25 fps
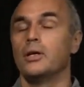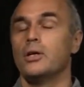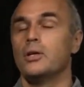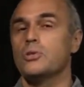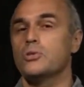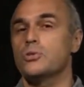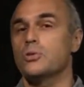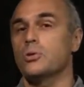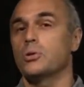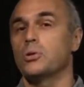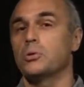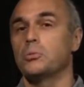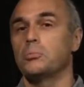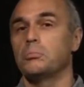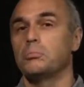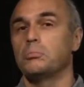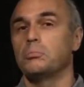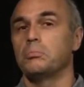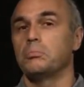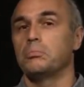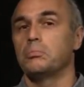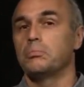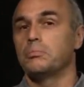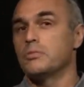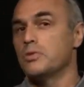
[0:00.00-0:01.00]
So
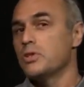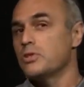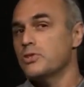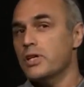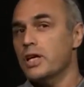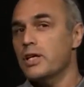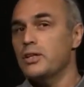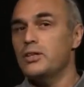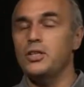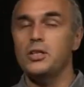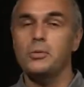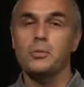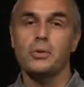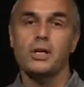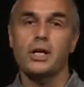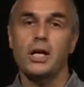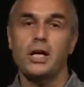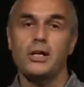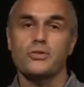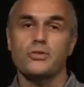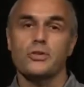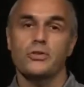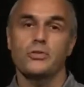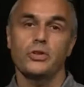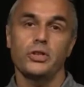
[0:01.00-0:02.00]
design team
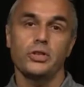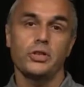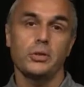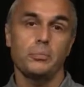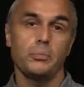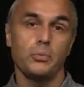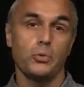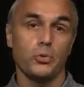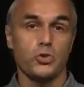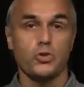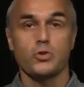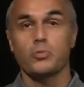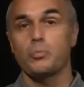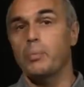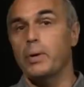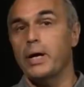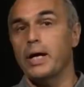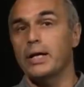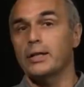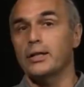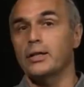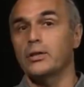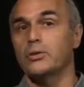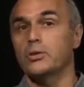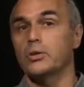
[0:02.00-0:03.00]
guys already put
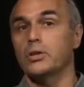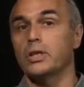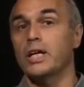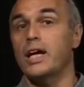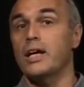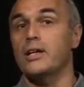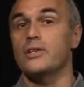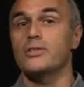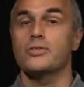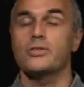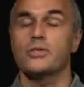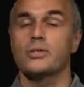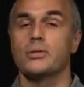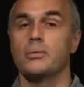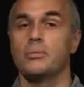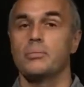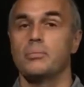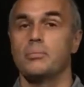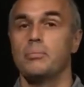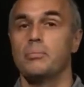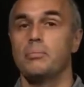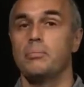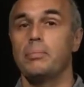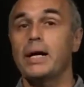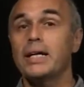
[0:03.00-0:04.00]
sparkling on ice,
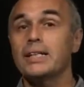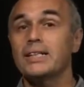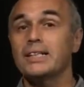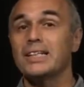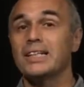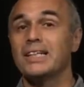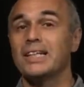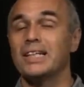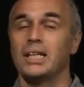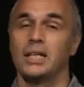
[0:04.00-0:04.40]
but